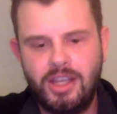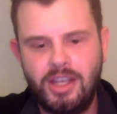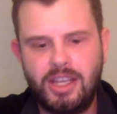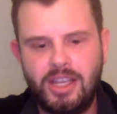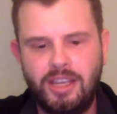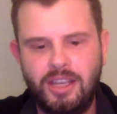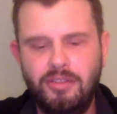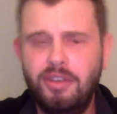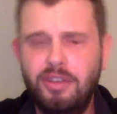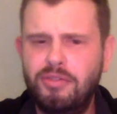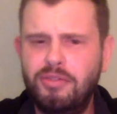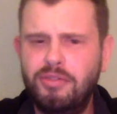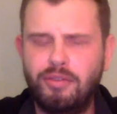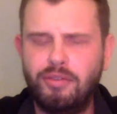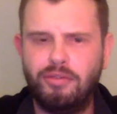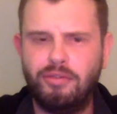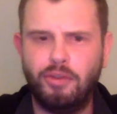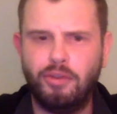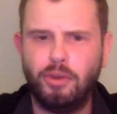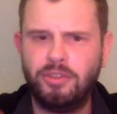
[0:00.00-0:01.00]
Even if you have
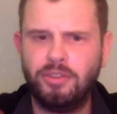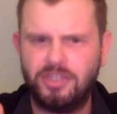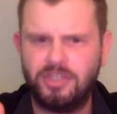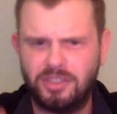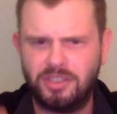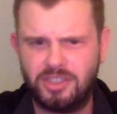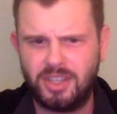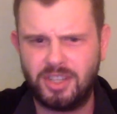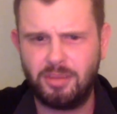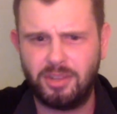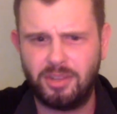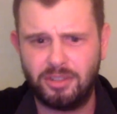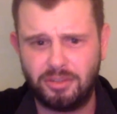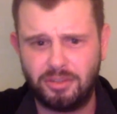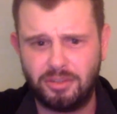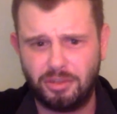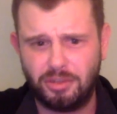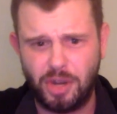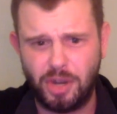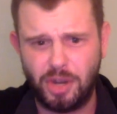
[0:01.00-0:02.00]
Fultz and Simmons
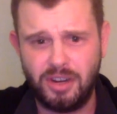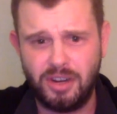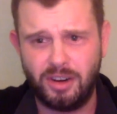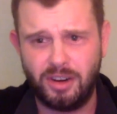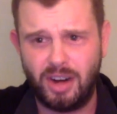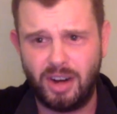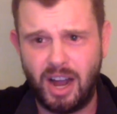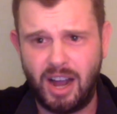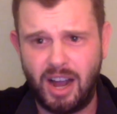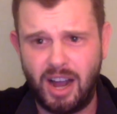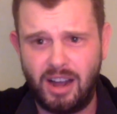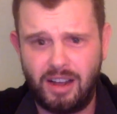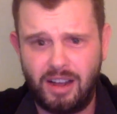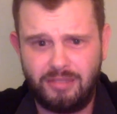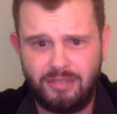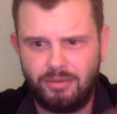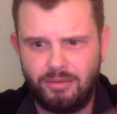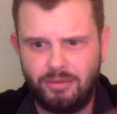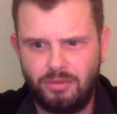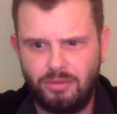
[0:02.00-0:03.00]
for a year,
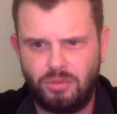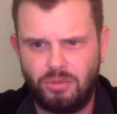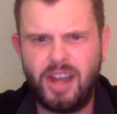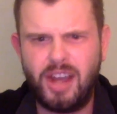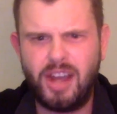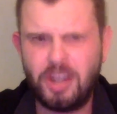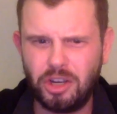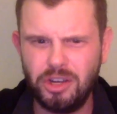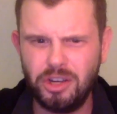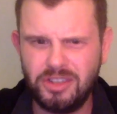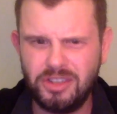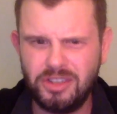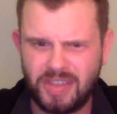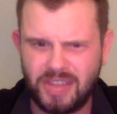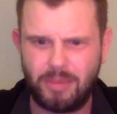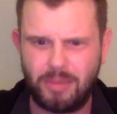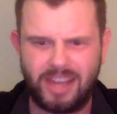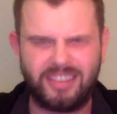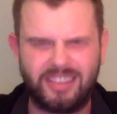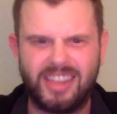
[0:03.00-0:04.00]
why couldn't they
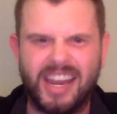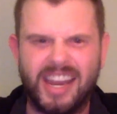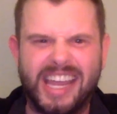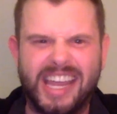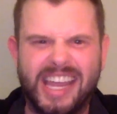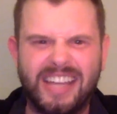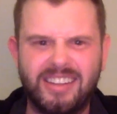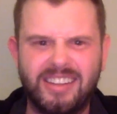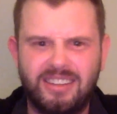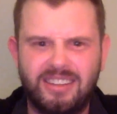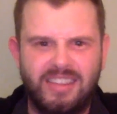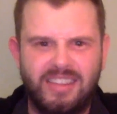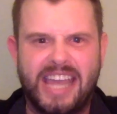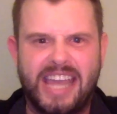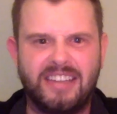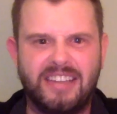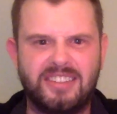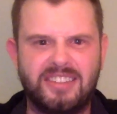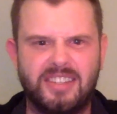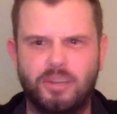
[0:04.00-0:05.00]
make the eight
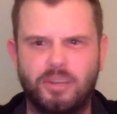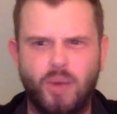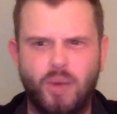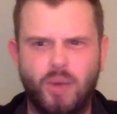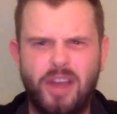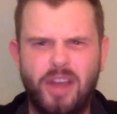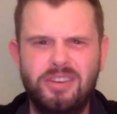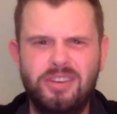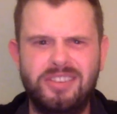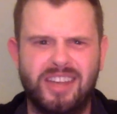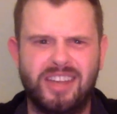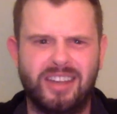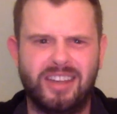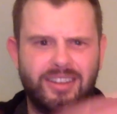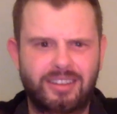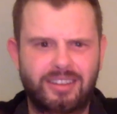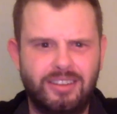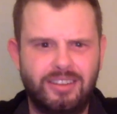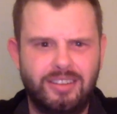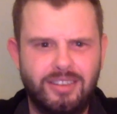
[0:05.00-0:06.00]
seed? Why couldn't they?
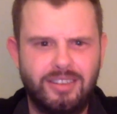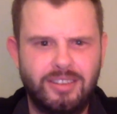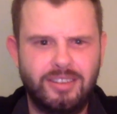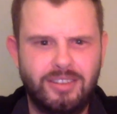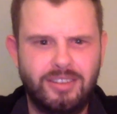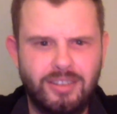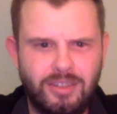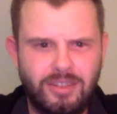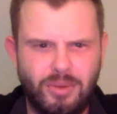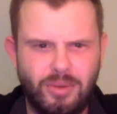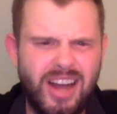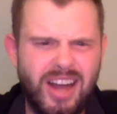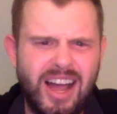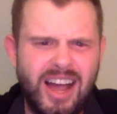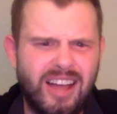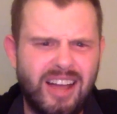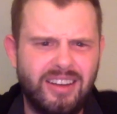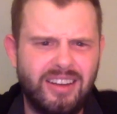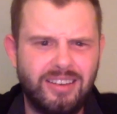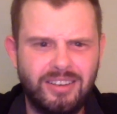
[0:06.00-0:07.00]
Why
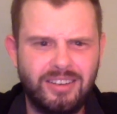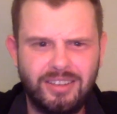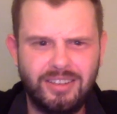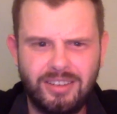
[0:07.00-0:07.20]
not?